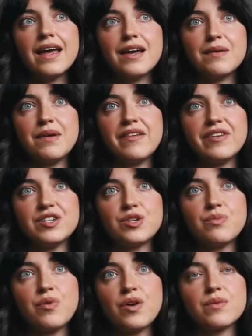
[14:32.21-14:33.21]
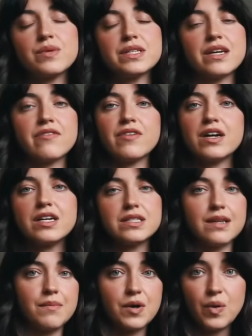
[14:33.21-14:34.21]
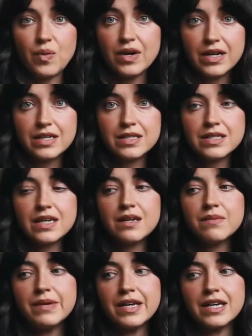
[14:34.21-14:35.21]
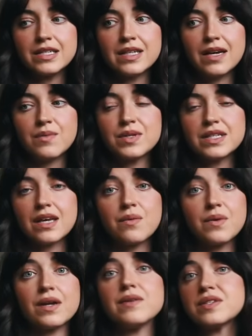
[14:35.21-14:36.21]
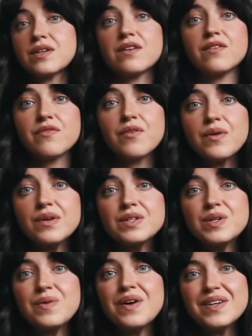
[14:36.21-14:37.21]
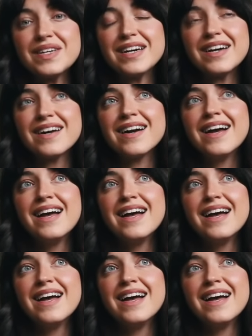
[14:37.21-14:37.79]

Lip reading: and my vision board was like very summer oriented because that was like what I was looking forward to all year.